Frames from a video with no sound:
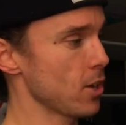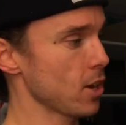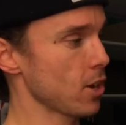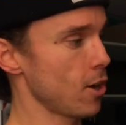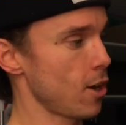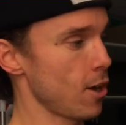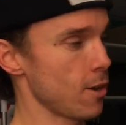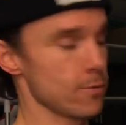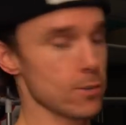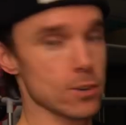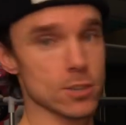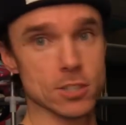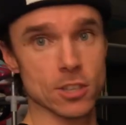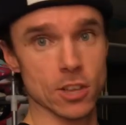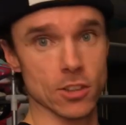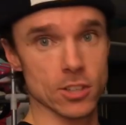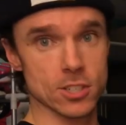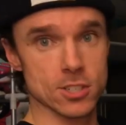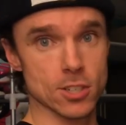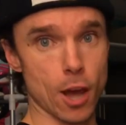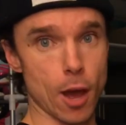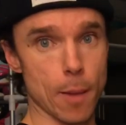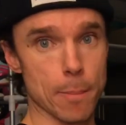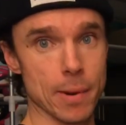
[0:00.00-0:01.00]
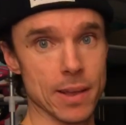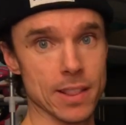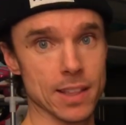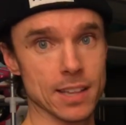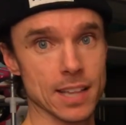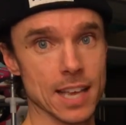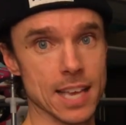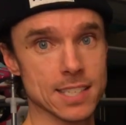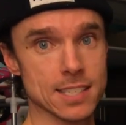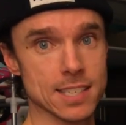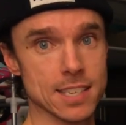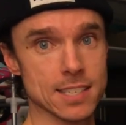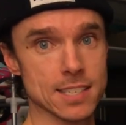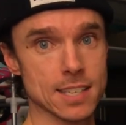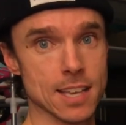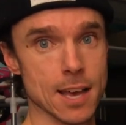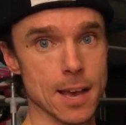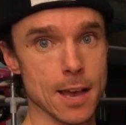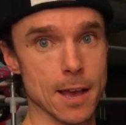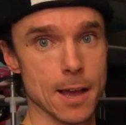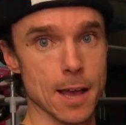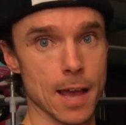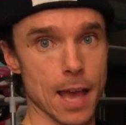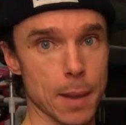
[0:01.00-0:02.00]
Converse on the top by the laces
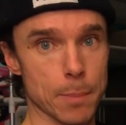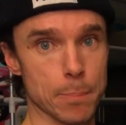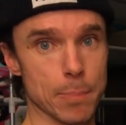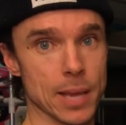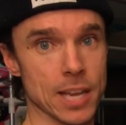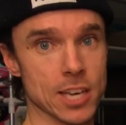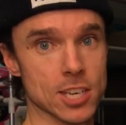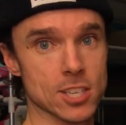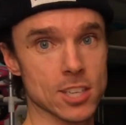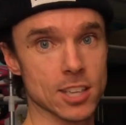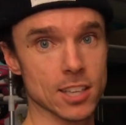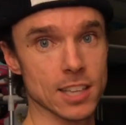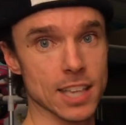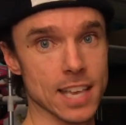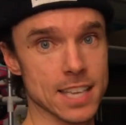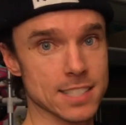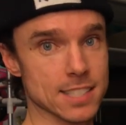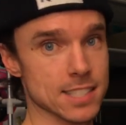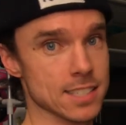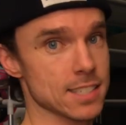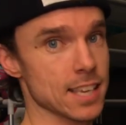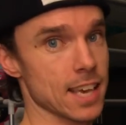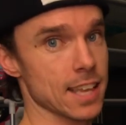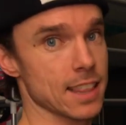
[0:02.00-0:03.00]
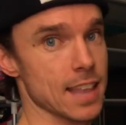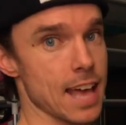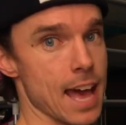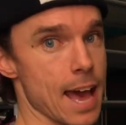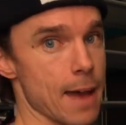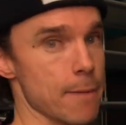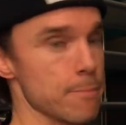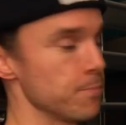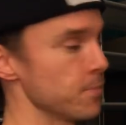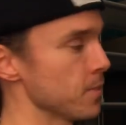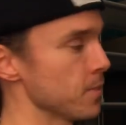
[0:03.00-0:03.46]
and pinch the laces like that.